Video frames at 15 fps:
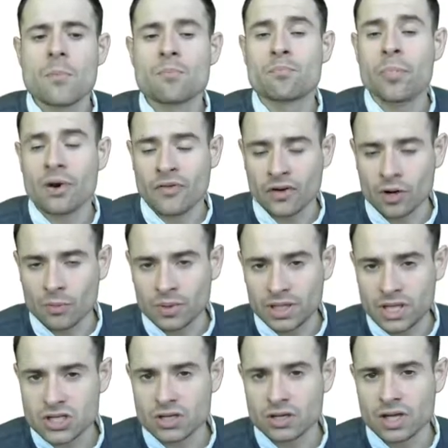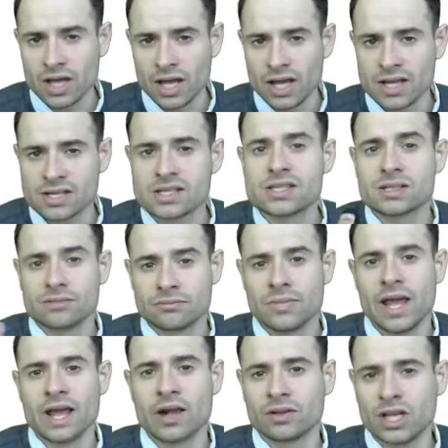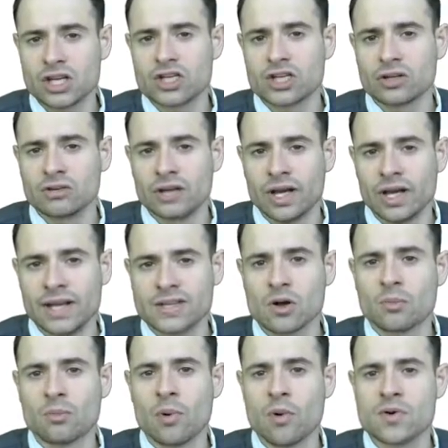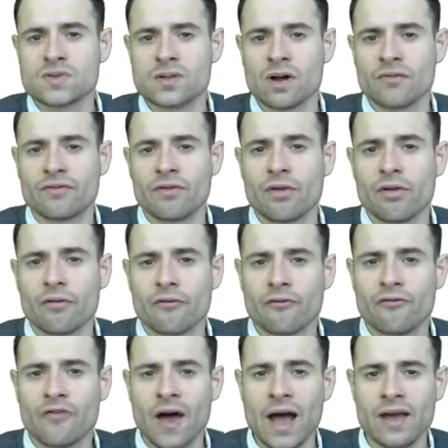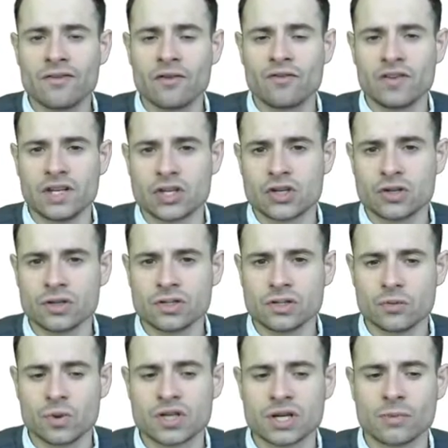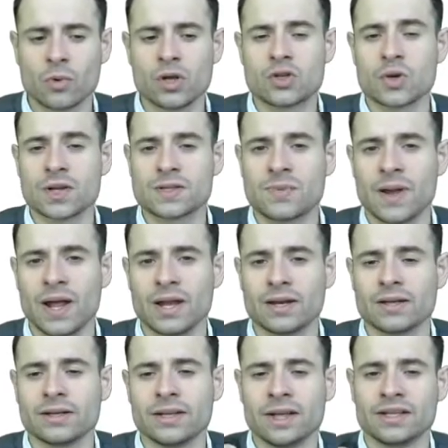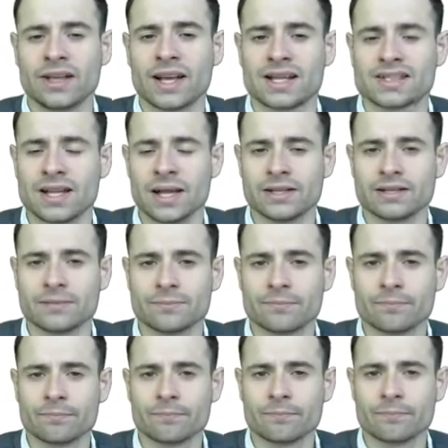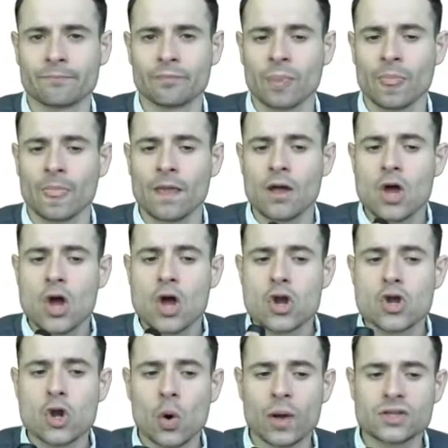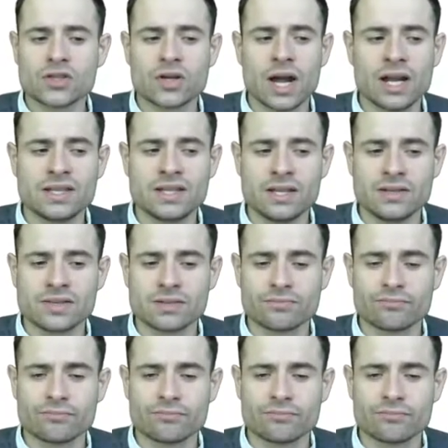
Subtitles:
Perfect competition is a condition. It is composed of five features, which I'm going to explain in the next slide. No externalities.